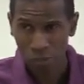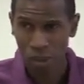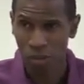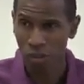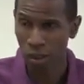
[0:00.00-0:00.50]

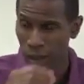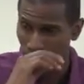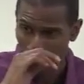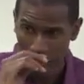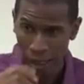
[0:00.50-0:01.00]
You see,
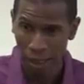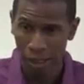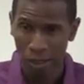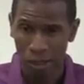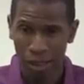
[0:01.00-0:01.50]

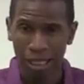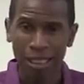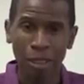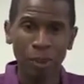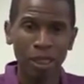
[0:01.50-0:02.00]
a lot
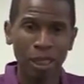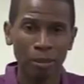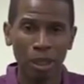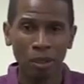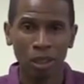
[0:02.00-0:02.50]
of times we think
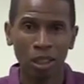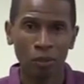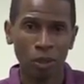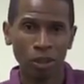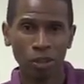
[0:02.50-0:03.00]
about
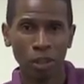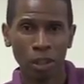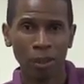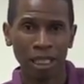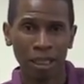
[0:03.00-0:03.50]
love, we just
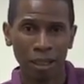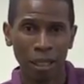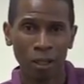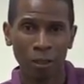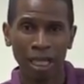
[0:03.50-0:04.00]

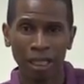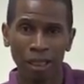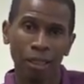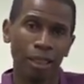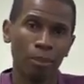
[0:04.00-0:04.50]

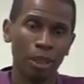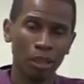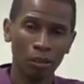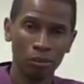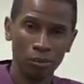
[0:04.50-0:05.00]
automatically think
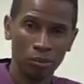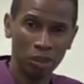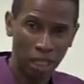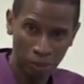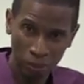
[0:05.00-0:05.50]
about
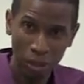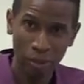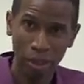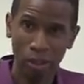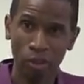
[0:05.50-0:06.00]
like
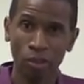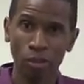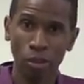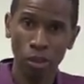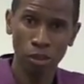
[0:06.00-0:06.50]
females,
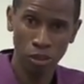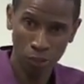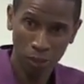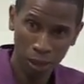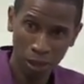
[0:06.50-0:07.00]
creatures
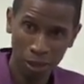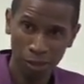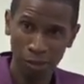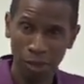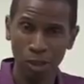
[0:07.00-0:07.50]
of
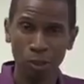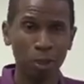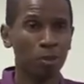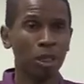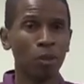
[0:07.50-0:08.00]
love,
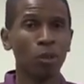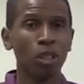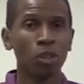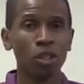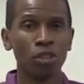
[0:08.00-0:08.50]
but man,
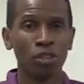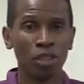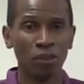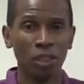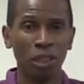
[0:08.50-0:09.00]
we're
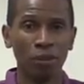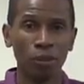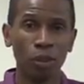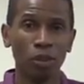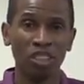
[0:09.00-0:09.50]
creatures of
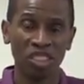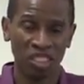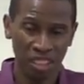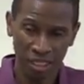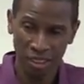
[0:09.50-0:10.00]
love too. It's
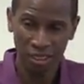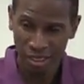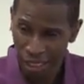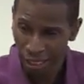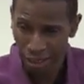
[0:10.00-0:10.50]
just in this
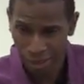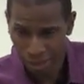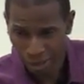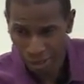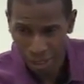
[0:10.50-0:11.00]

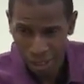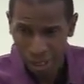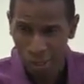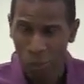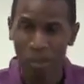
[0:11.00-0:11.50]
society,
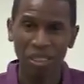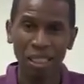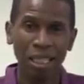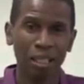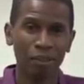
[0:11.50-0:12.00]
we have a
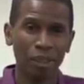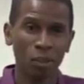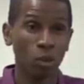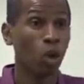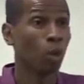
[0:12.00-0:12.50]
lot of
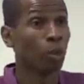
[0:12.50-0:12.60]
wrong